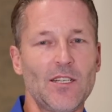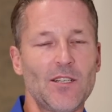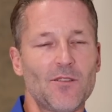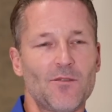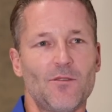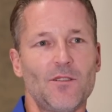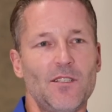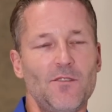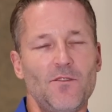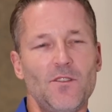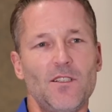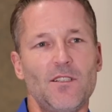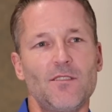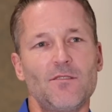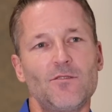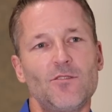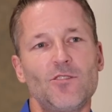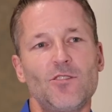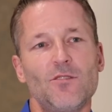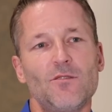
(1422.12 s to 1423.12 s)
What if you
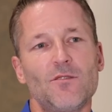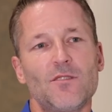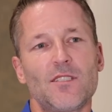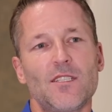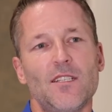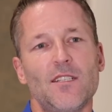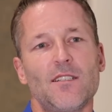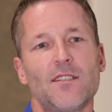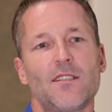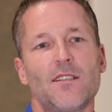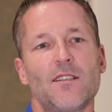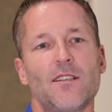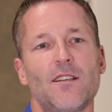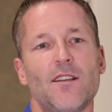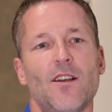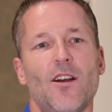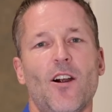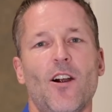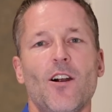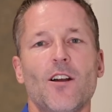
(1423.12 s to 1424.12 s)
could choose it
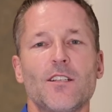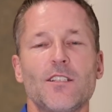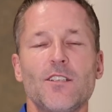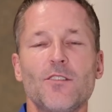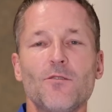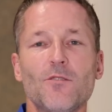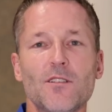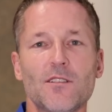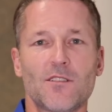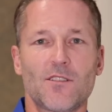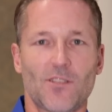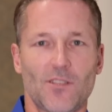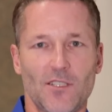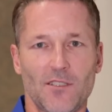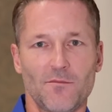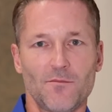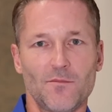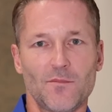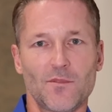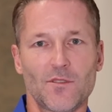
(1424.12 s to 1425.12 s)
on your
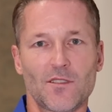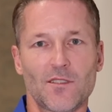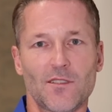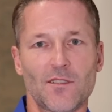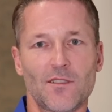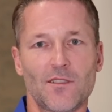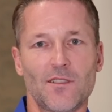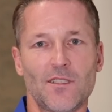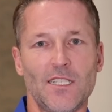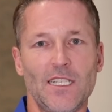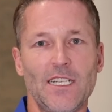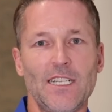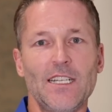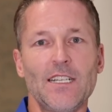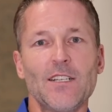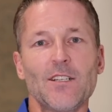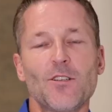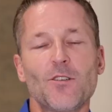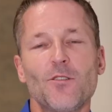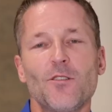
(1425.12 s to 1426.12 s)
terms,
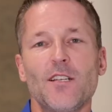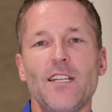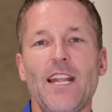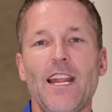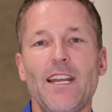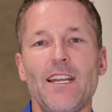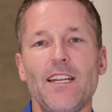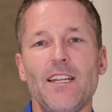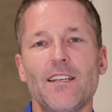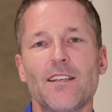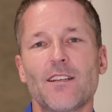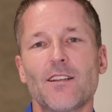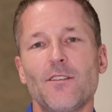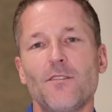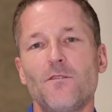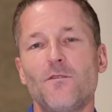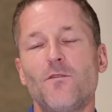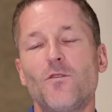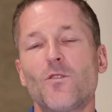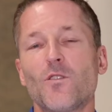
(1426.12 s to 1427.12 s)
create it
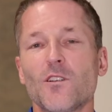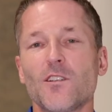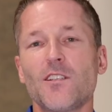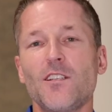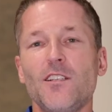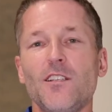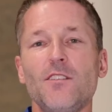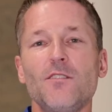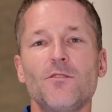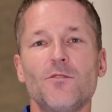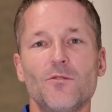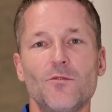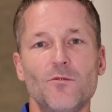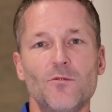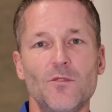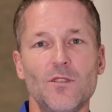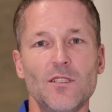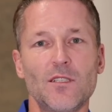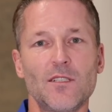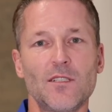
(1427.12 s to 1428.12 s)
for
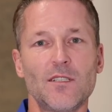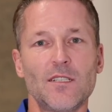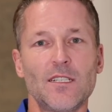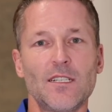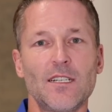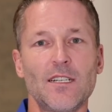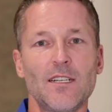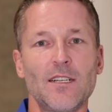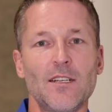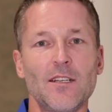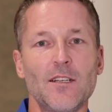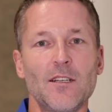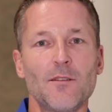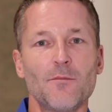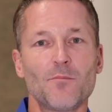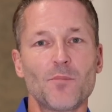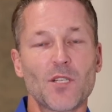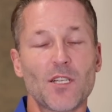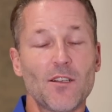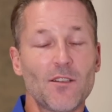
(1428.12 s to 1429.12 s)
you,
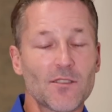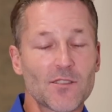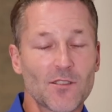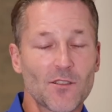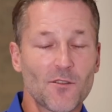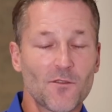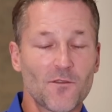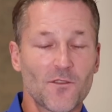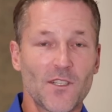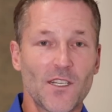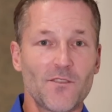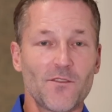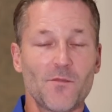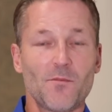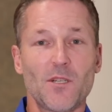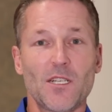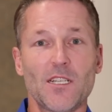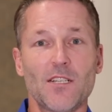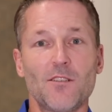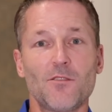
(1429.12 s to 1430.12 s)
but also for
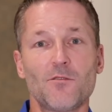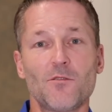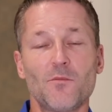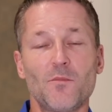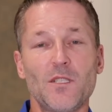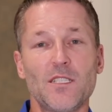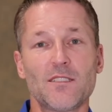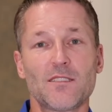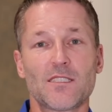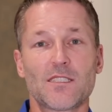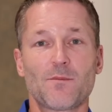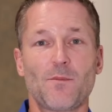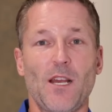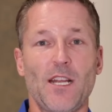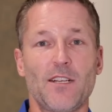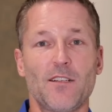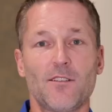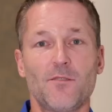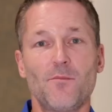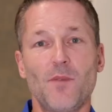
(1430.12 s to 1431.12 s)
everybody who will be
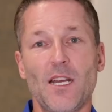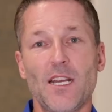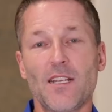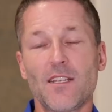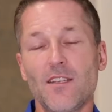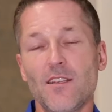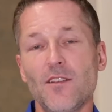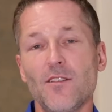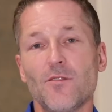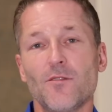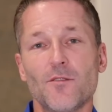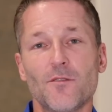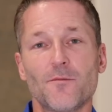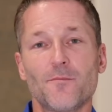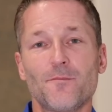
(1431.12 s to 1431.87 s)
inspired by you?